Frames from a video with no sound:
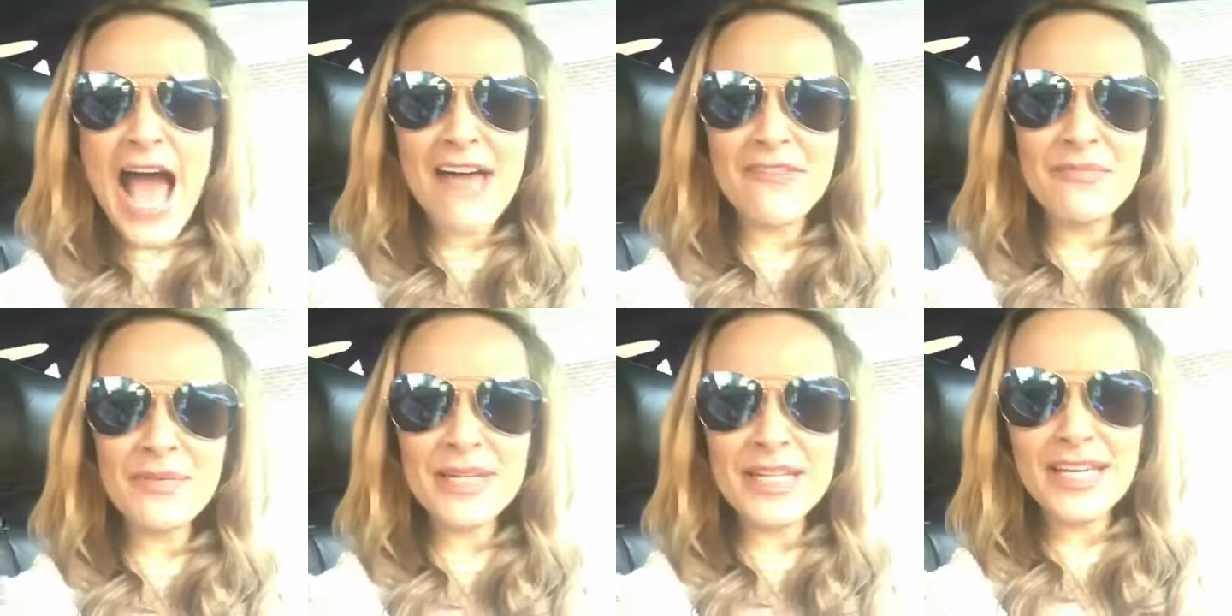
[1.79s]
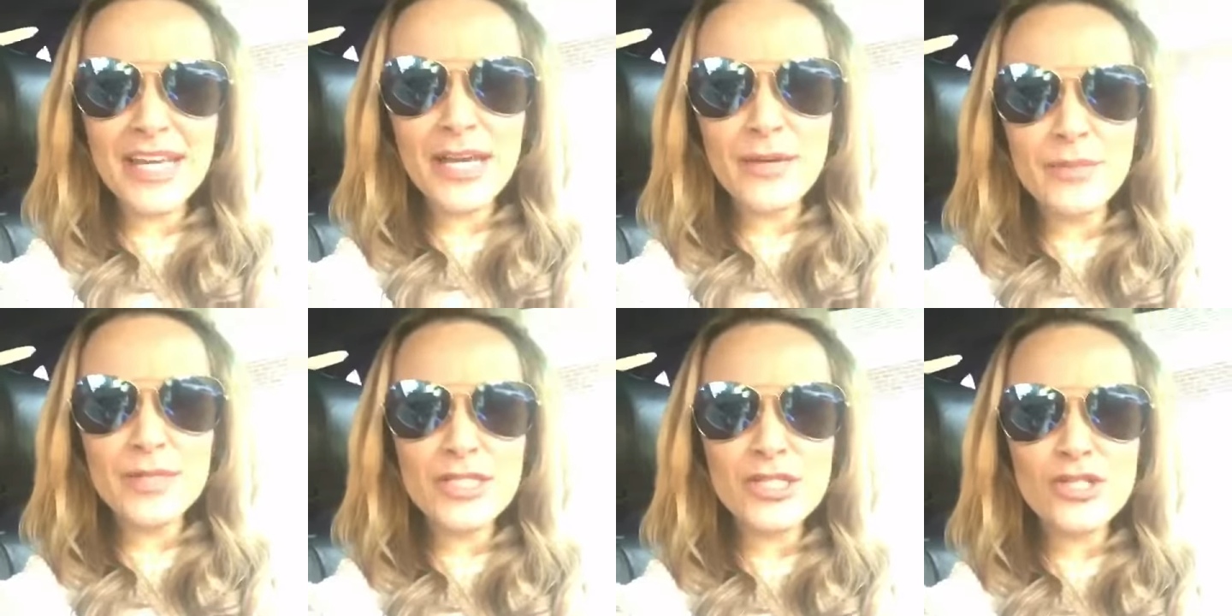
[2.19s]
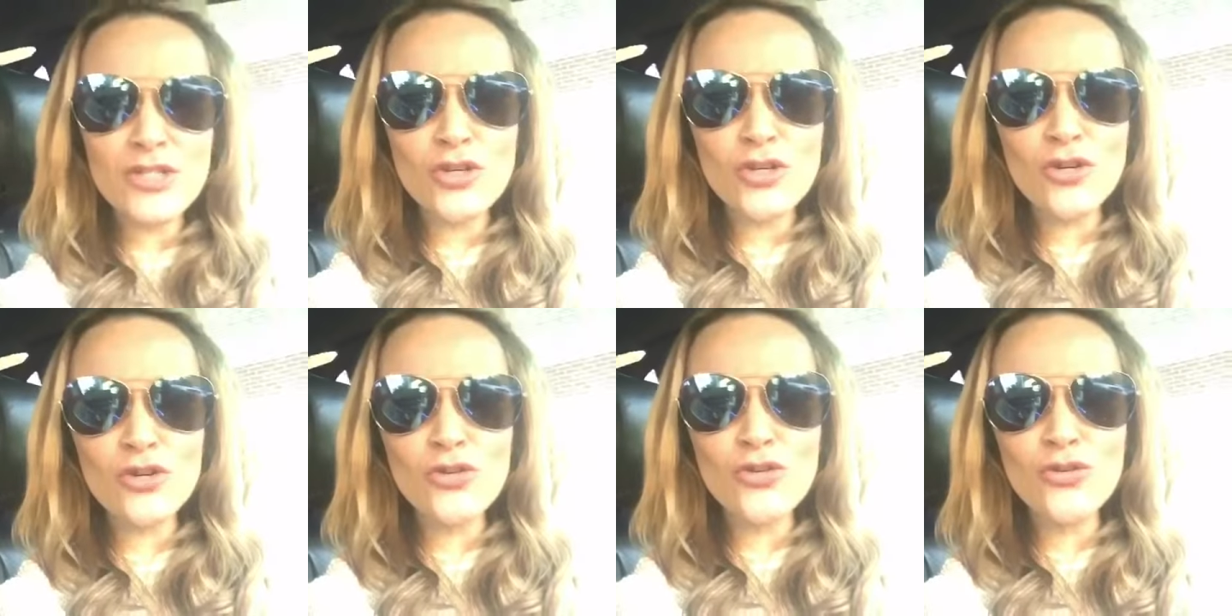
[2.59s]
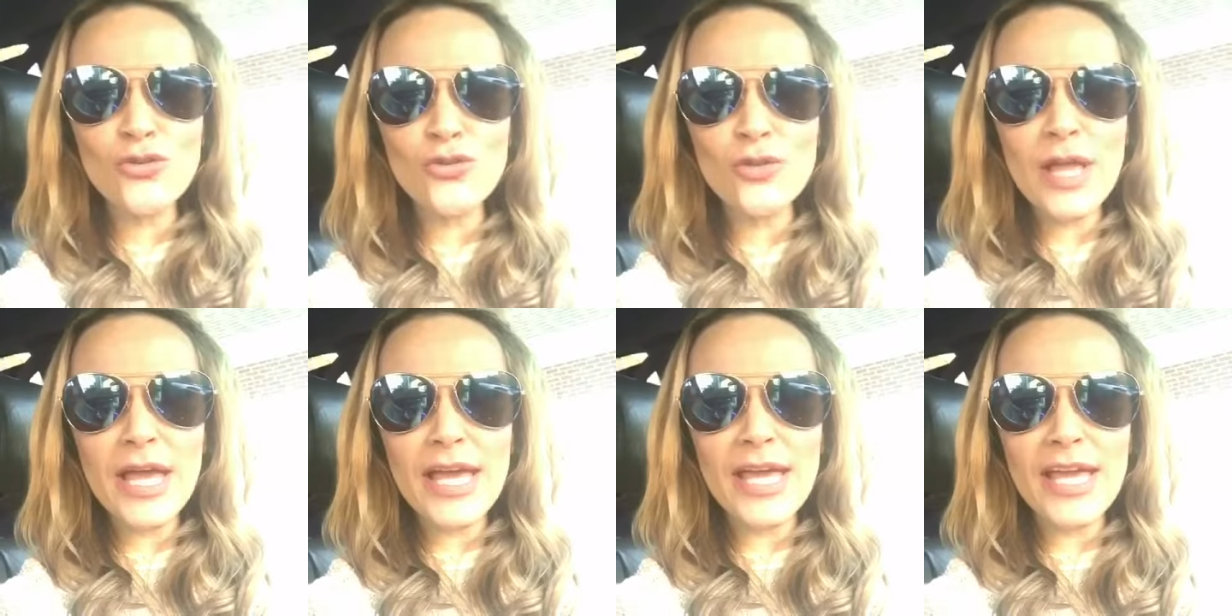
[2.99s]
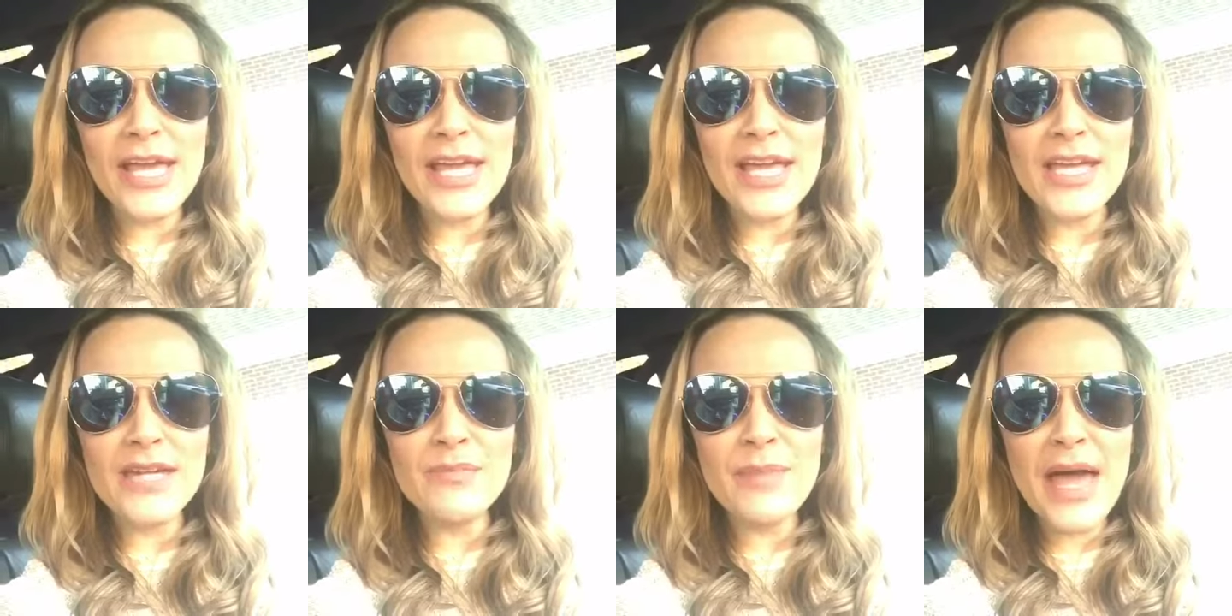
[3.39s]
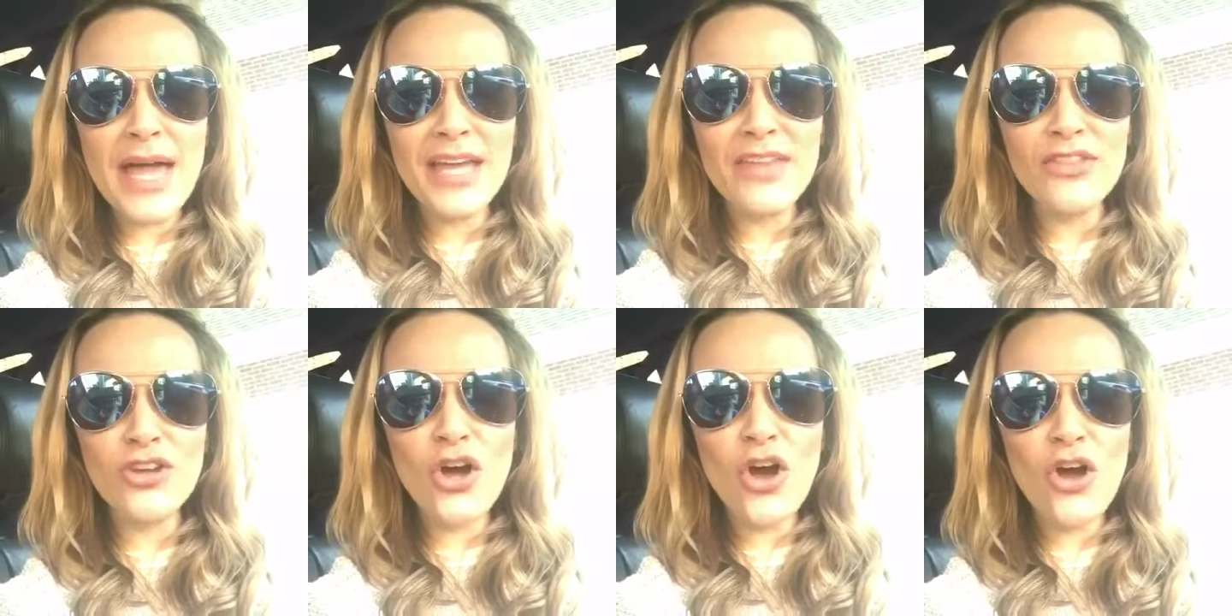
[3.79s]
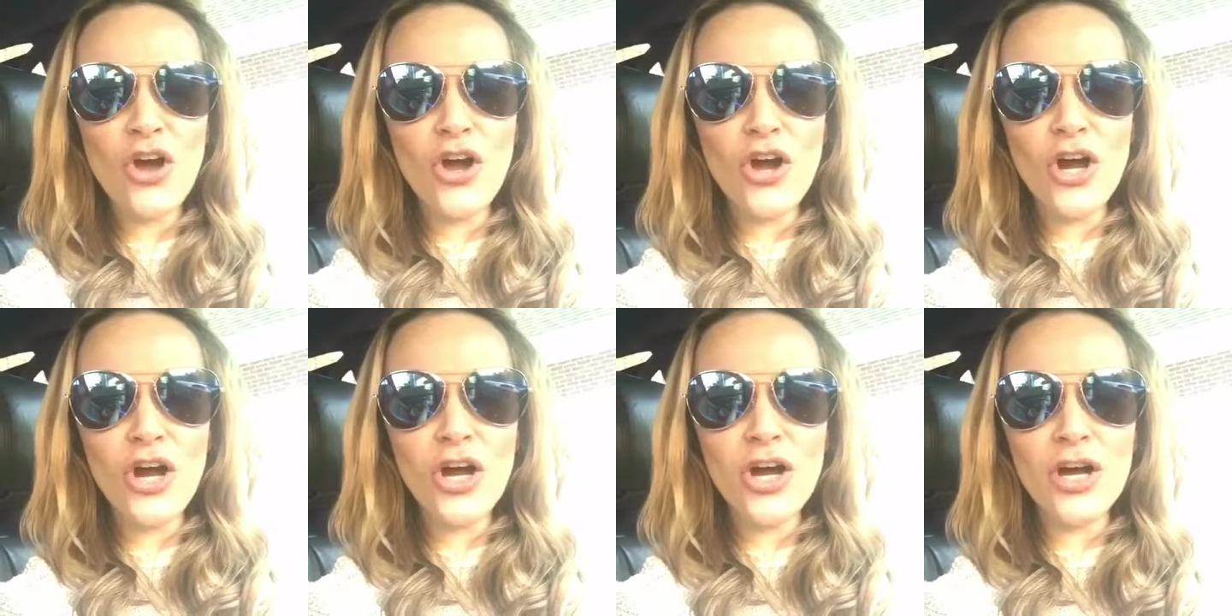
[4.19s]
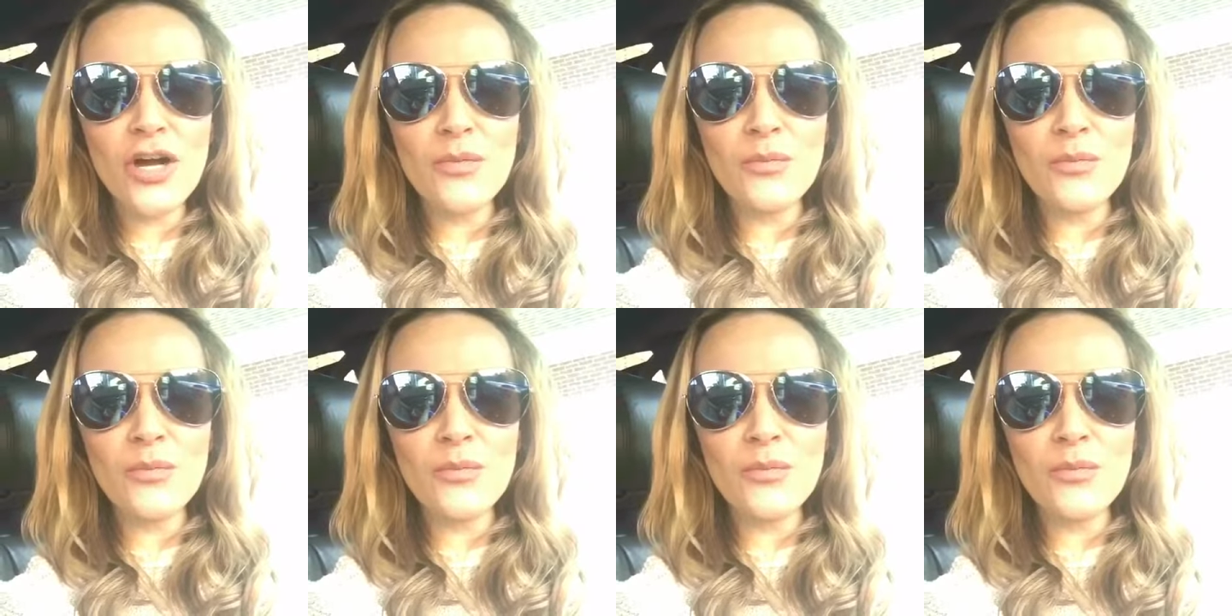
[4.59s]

I have been at Gammon School and back in the car